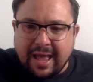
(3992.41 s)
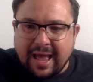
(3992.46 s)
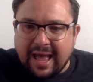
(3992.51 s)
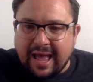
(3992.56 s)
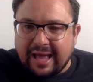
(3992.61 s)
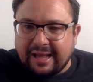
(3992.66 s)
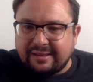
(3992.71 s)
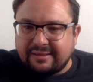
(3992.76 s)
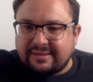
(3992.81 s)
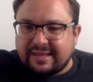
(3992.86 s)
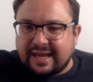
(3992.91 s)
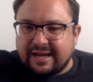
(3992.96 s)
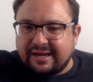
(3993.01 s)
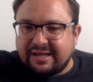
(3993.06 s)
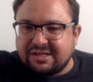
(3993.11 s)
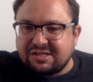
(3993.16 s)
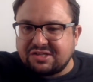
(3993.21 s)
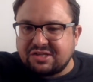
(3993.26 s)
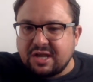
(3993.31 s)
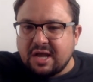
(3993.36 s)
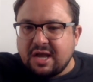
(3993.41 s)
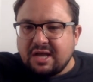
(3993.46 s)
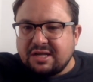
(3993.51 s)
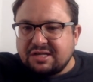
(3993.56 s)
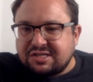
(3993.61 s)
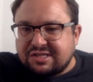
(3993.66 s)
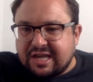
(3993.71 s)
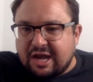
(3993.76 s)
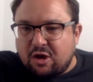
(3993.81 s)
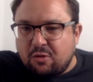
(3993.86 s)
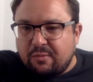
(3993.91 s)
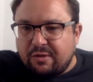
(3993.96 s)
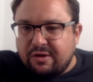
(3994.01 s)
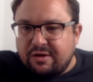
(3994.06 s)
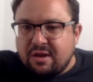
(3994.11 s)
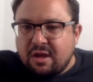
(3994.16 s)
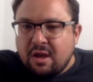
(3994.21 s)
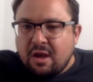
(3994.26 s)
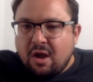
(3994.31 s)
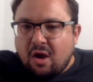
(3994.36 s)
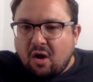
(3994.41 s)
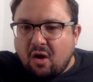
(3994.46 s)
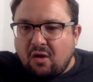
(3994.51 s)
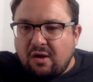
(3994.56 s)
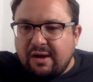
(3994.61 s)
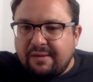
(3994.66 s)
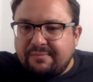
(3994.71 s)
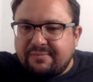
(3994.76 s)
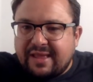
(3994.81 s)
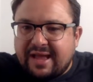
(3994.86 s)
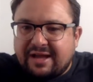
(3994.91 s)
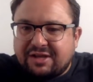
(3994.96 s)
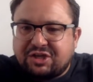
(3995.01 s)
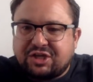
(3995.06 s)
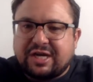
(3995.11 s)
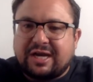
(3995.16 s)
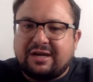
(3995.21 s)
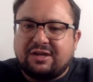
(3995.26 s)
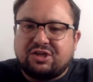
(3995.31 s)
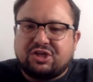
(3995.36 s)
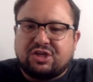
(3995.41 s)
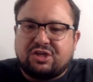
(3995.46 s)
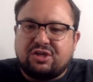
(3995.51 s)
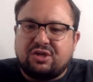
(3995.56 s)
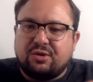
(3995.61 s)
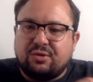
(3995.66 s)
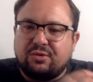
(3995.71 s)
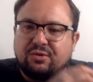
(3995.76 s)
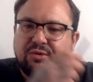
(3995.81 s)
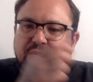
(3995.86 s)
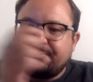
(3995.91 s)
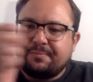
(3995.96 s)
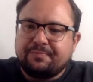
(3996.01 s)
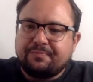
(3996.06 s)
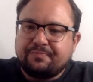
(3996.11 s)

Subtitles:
and Danis Salmon. I am now challenging you.